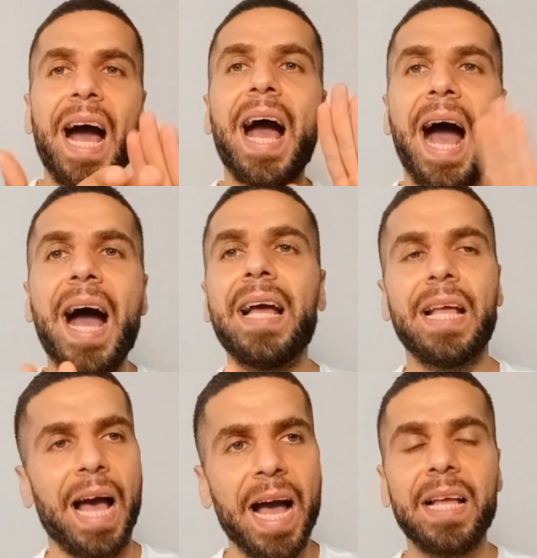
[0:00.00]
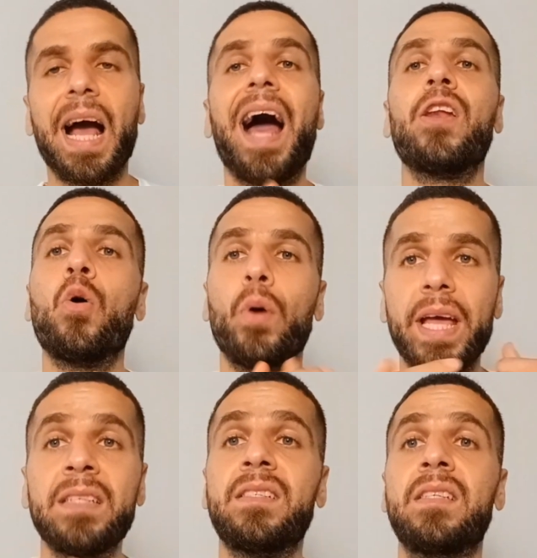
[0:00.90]
I, I I I know
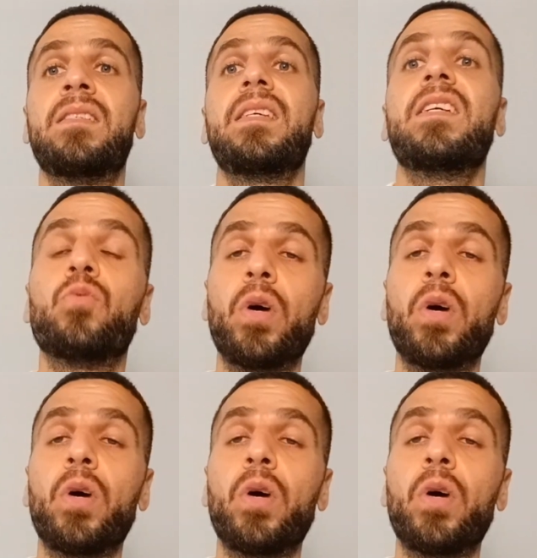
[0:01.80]
instances